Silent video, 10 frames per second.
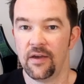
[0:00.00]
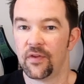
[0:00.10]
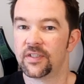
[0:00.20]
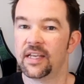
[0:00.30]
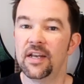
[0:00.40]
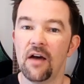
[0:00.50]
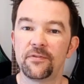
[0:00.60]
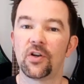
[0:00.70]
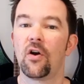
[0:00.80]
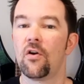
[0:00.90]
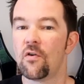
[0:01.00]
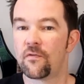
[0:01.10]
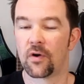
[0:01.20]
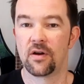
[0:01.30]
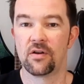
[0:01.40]
There's enough
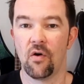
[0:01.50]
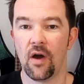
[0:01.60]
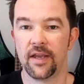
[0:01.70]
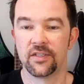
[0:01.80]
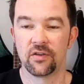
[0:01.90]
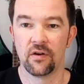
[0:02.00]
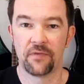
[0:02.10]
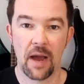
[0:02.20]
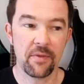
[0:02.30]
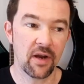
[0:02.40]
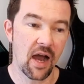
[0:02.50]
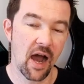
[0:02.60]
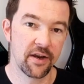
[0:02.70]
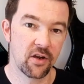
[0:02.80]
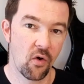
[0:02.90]
turnover in coins. So if I'm going to
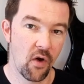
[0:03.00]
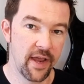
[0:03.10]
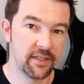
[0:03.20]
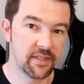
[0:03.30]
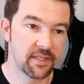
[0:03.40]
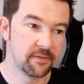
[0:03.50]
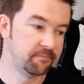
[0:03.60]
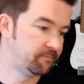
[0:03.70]
hunt coins